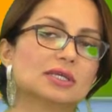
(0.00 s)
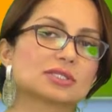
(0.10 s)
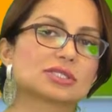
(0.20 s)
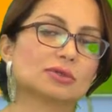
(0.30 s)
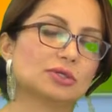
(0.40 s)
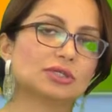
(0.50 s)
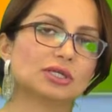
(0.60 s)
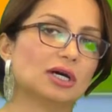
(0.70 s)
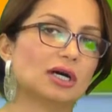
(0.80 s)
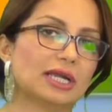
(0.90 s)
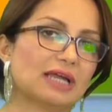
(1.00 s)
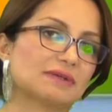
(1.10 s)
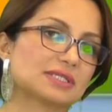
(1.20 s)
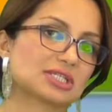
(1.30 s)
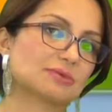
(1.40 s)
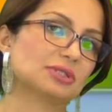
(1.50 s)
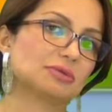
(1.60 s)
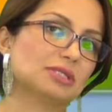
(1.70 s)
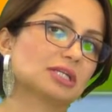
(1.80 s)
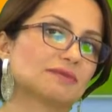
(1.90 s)
So look, I haven't stopped in the
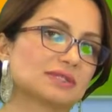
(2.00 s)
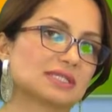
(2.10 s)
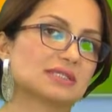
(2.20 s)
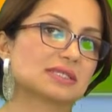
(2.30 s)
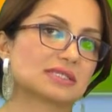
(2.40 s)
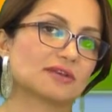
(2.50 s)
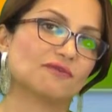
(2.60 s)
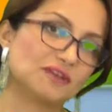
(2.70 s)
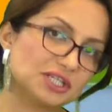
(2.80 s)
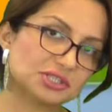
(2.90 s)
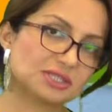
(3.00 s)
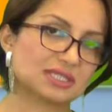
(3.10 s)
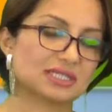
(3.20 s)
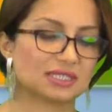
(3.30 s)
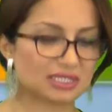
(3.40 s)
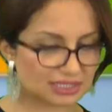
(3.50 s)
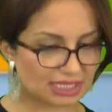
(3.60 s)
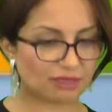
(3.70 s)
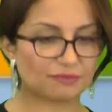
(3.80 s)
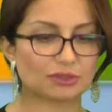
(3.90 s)
middle of the sentence. I finished the sentence,
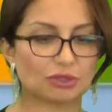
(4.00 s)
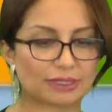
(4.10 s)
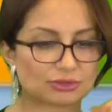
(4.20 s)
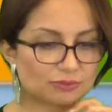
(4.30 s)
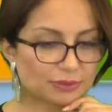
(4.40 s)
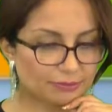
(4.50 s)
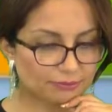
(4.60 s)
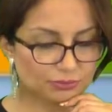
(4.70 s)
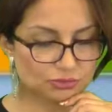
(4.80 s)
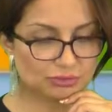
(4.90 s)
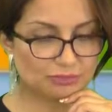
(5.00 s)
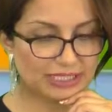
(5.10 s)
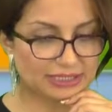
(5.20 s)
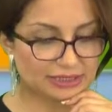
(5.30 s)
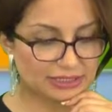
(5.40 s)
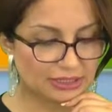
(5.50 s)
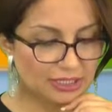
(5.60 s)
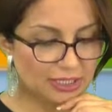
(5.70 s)
now I will go back to the, to the blank again.